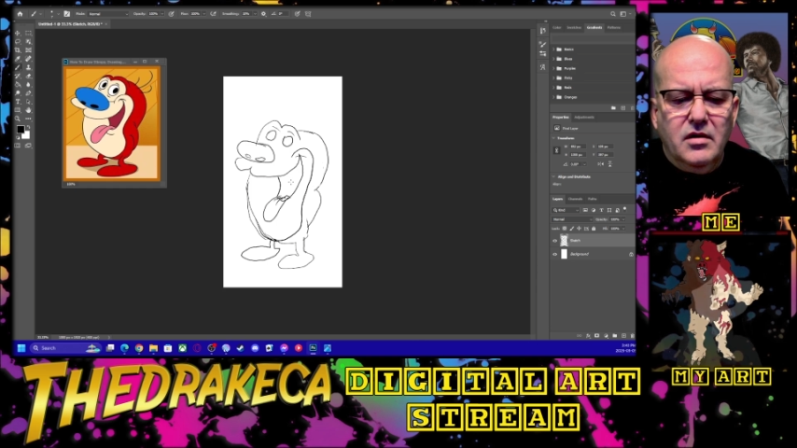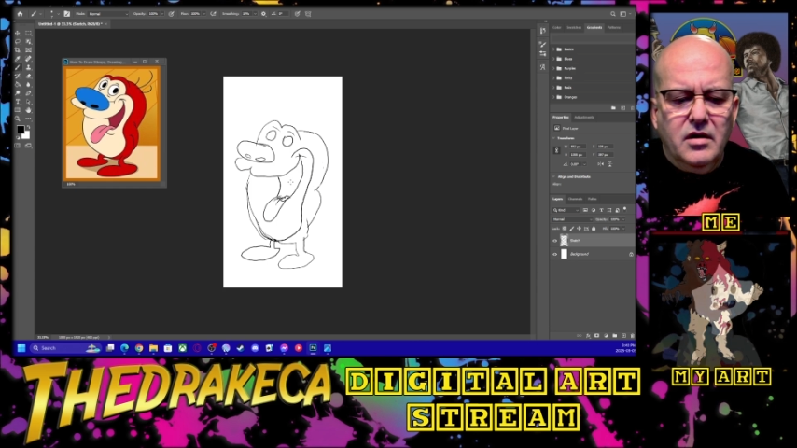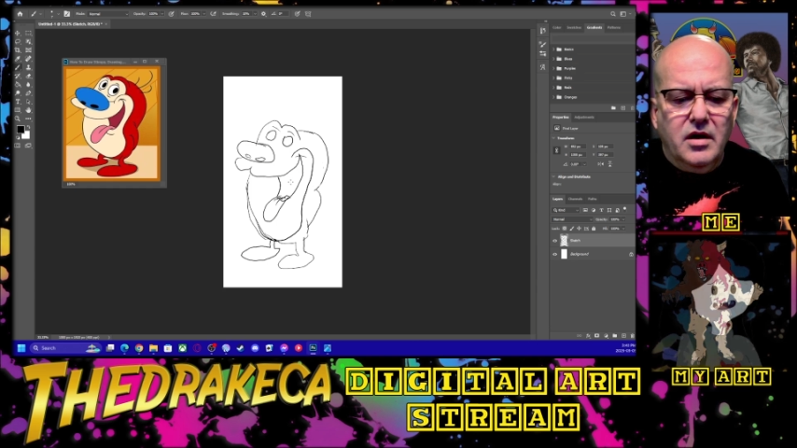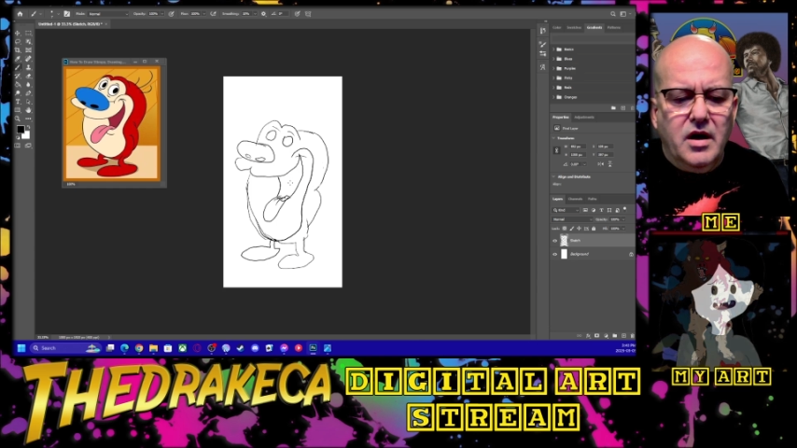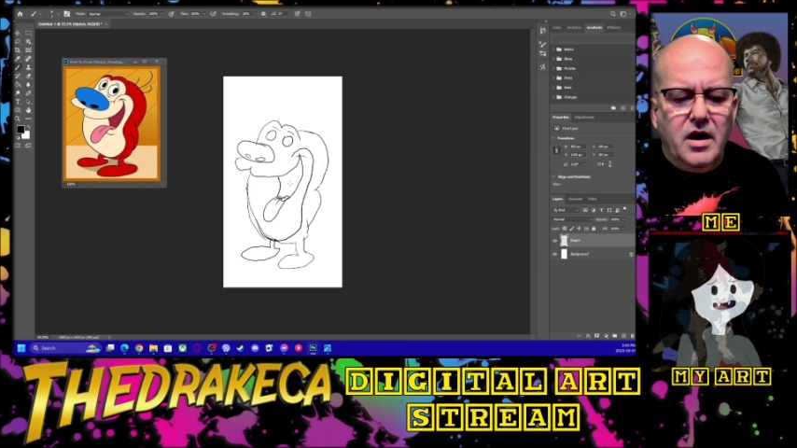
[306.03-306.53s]

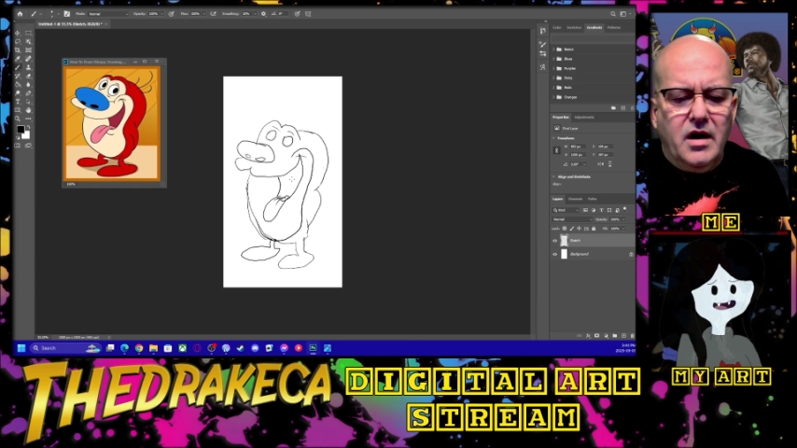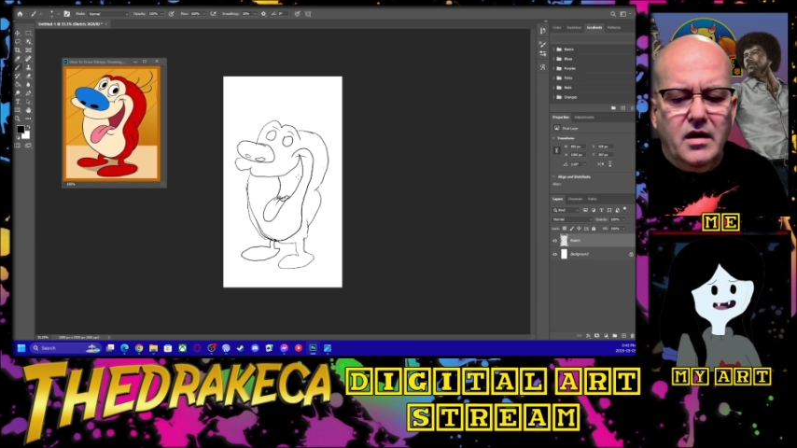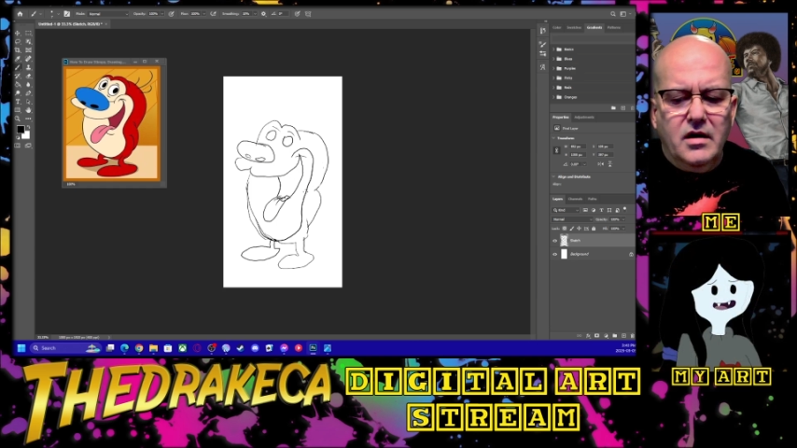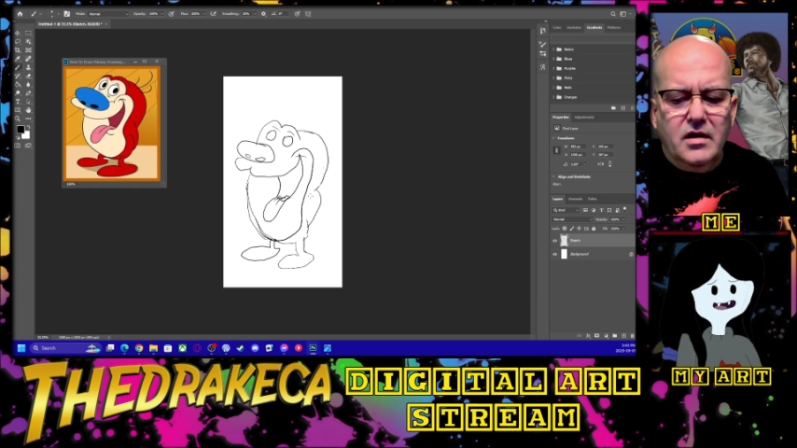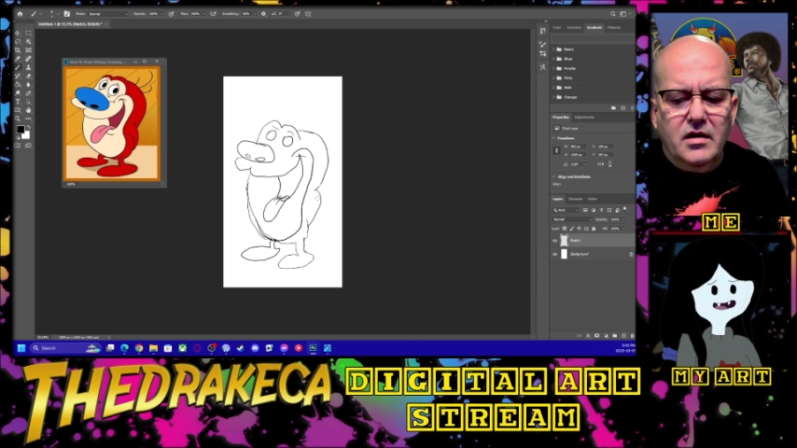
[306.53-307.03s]
Yeah.
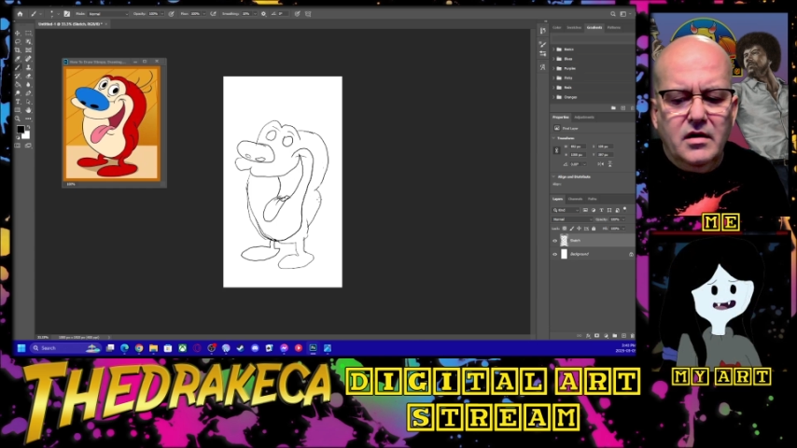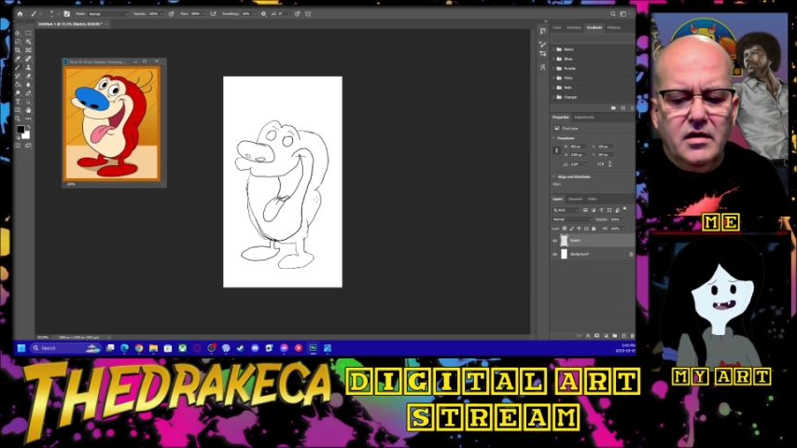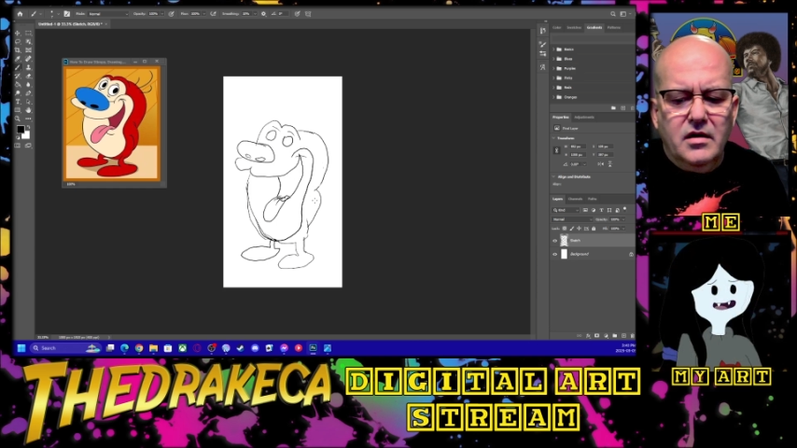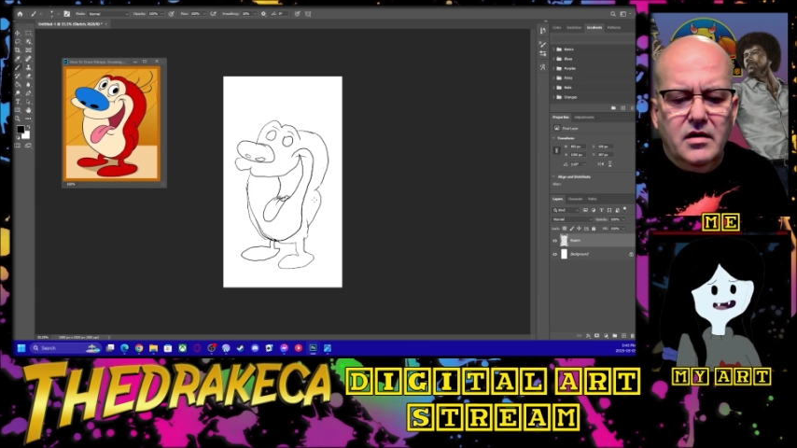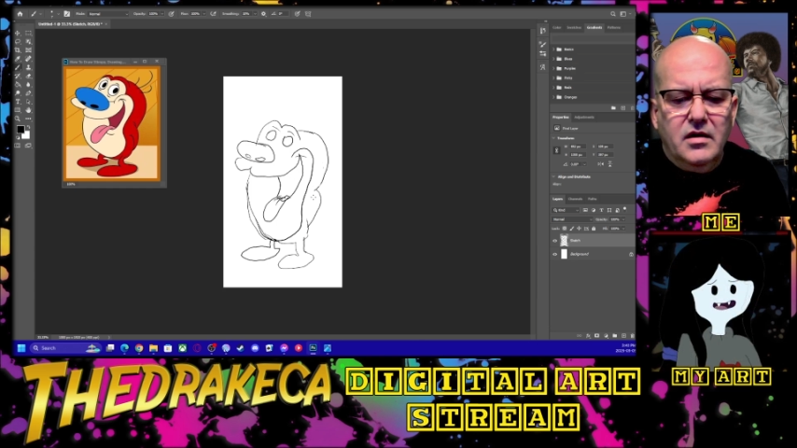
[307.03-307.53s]

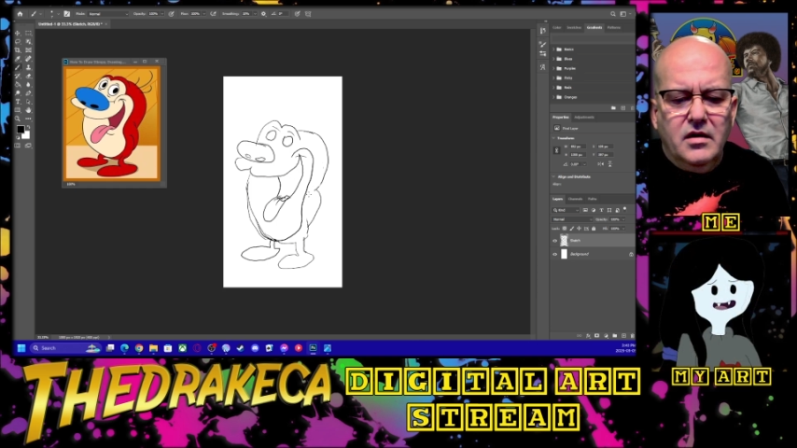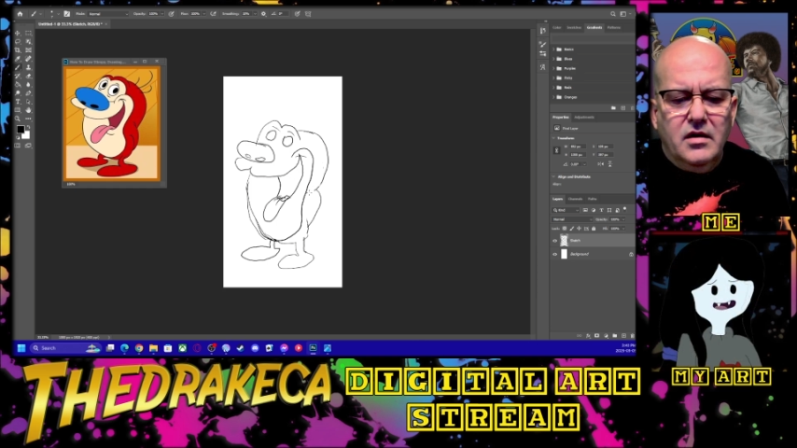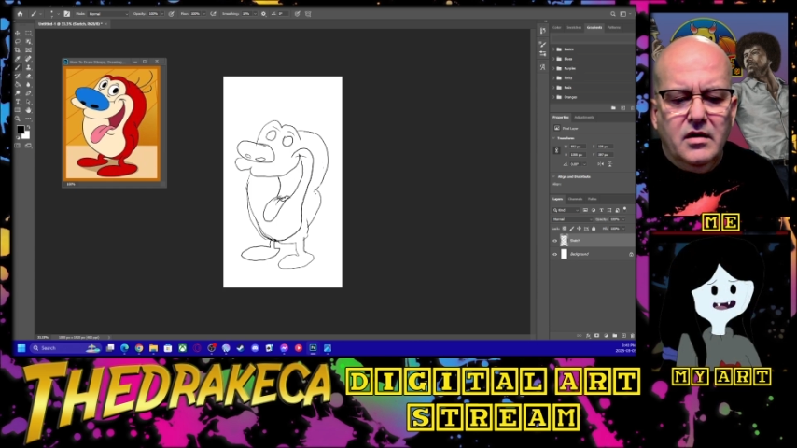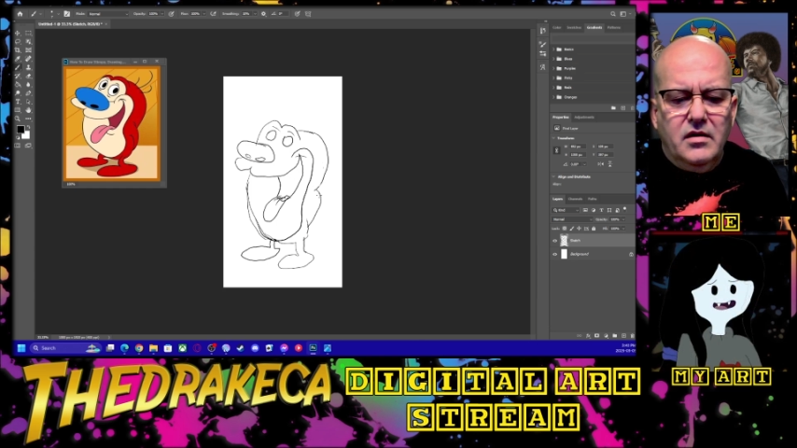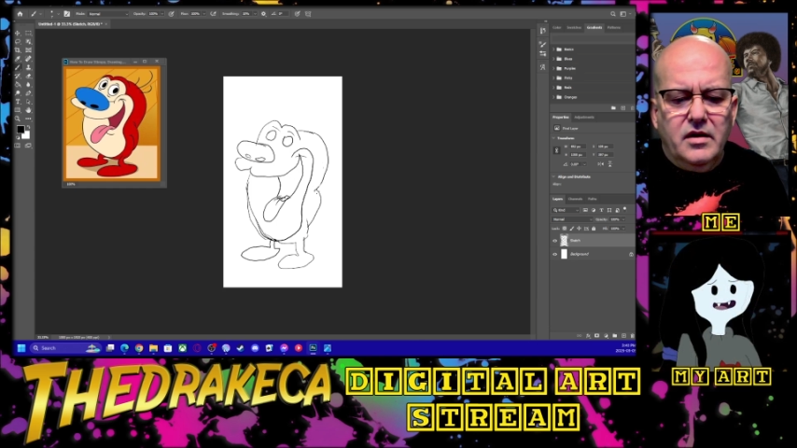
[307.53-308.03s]

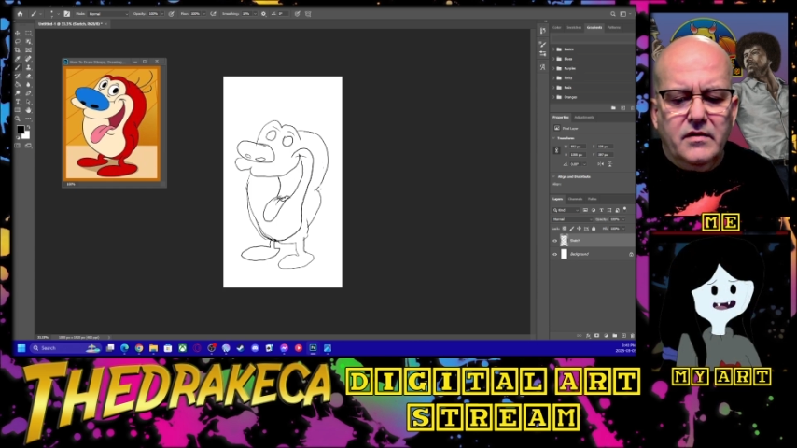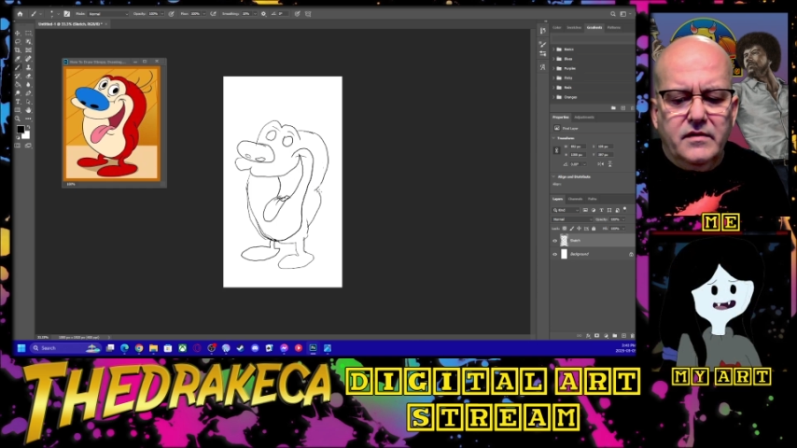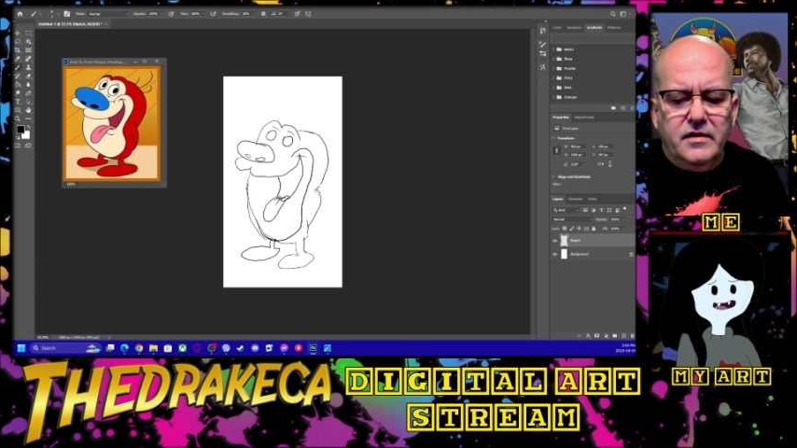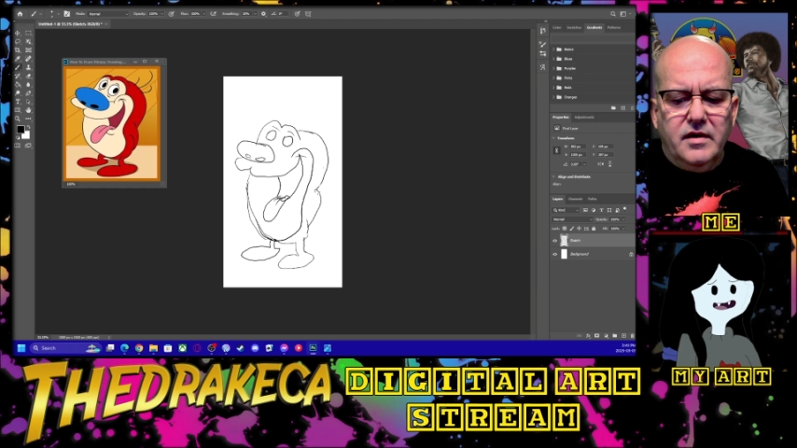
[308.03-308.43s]
And that's the